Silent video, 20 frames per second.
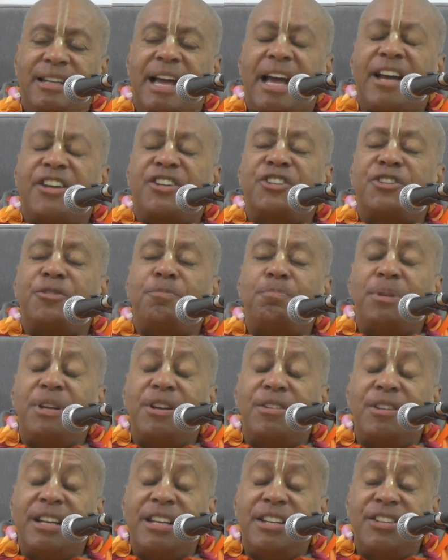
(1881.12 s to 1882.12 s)

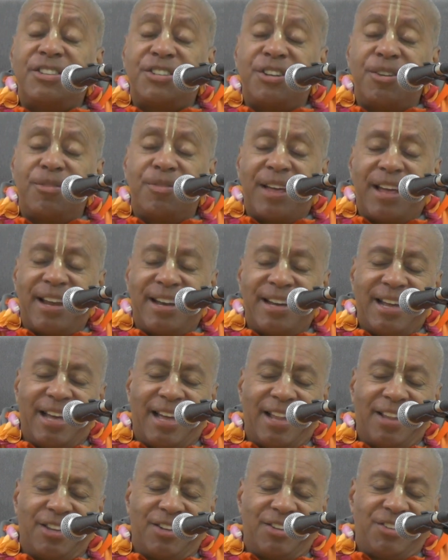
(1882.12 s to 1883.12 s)
experience of that
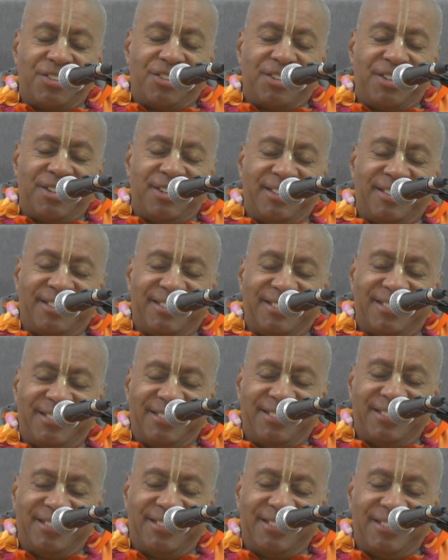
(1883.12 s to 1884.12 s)
knowledge.
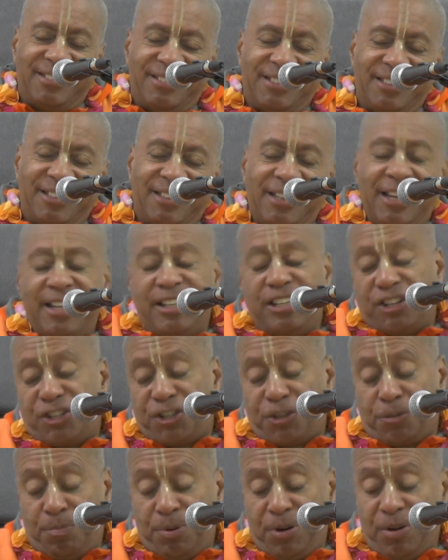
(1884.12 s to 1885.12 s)
And the
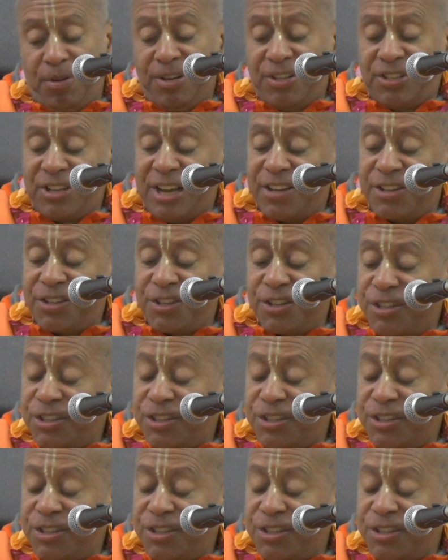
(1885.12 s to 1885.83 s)
experience has to